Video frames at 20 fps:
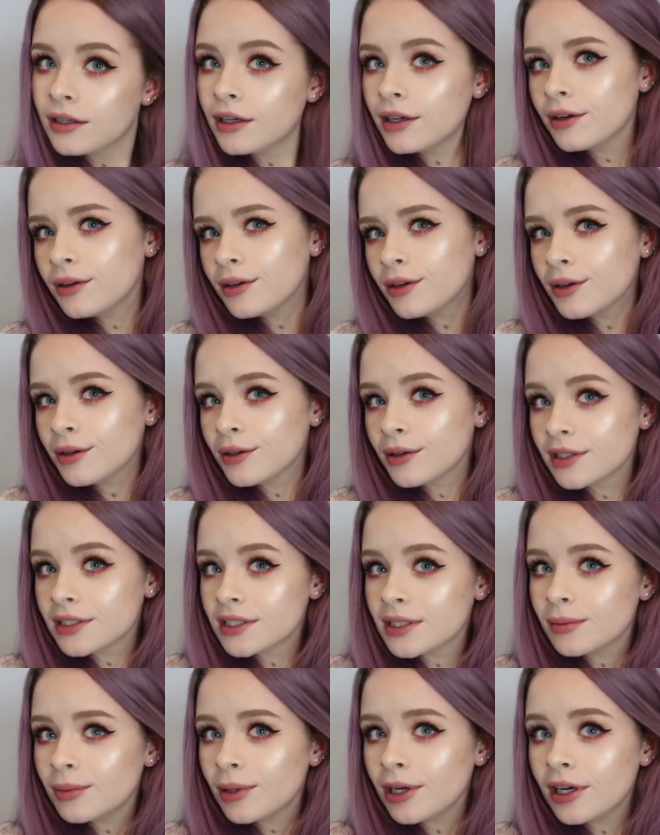I don't know,
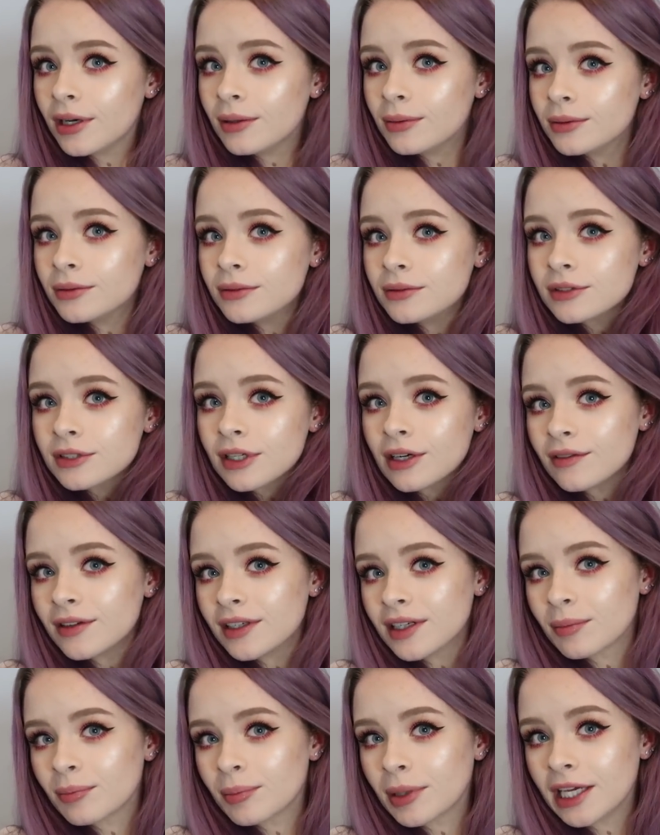is it purple? It's kind of
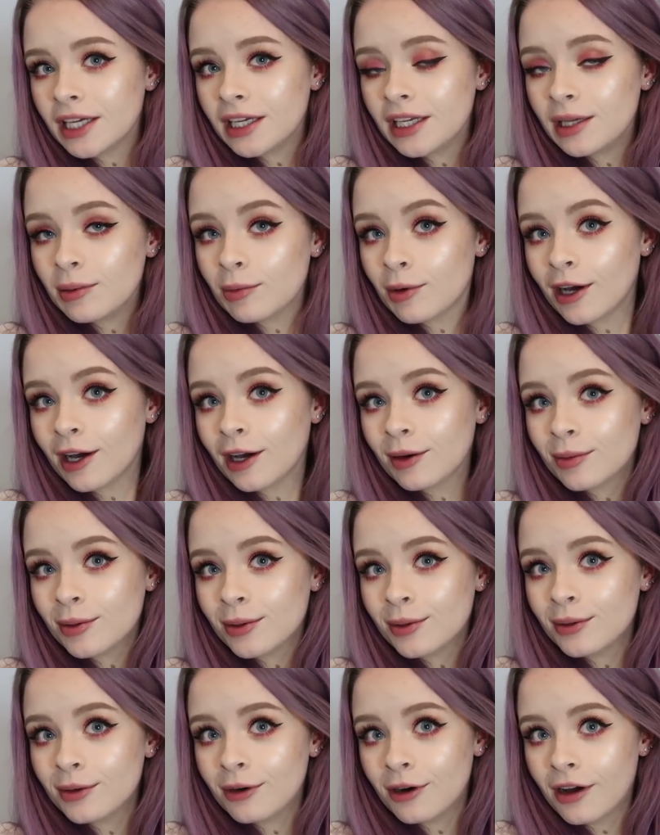like a pinky
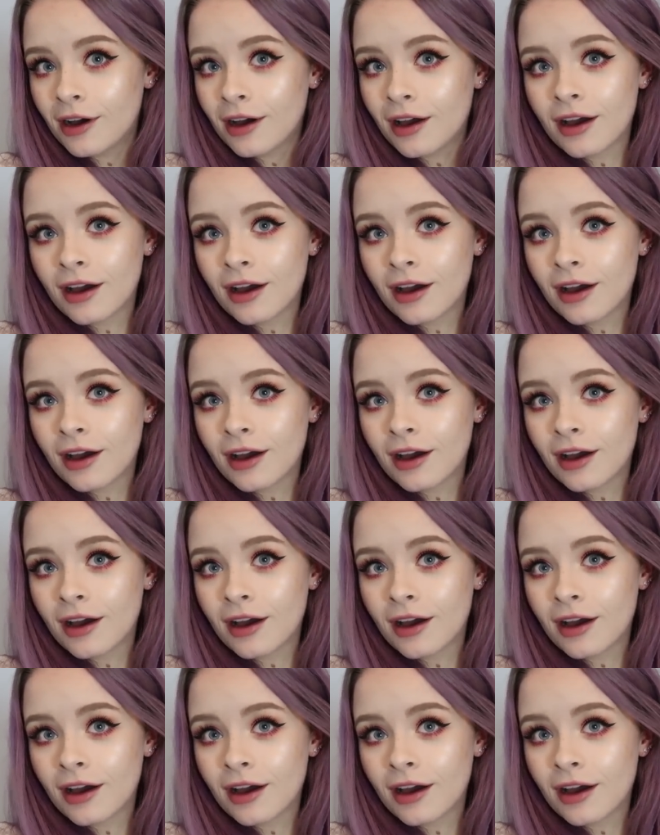purple.